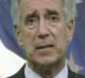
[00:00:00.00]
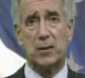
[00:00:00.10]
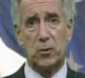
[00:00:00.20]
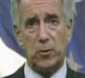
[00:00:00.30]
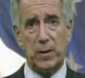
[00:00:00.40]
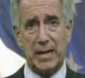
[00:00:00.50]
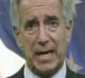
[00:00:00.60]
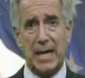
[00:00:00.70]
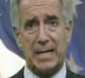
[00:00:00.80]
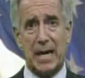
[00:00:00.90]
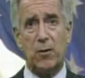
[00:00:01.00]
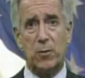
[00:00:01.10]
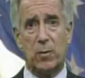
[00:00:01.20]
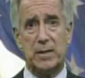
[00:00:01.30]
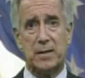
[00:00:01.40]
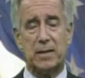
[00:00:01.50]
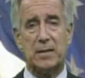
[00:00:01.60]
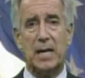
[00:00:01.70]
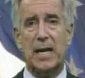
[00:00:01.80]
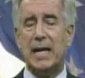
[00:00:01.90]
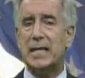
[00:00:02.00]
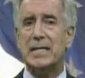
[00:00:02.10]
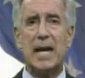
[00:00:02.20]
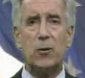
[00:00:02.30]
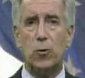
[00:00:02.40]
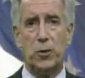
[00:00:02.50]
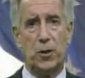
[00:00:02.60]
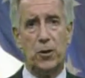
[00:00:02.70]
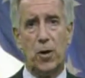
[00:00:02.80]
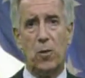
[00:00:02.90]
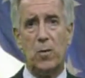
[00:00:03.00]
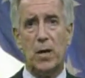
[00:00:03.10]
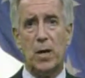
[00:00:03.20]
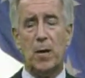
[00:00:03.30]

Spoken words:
including Kane County residents, is not who do you know,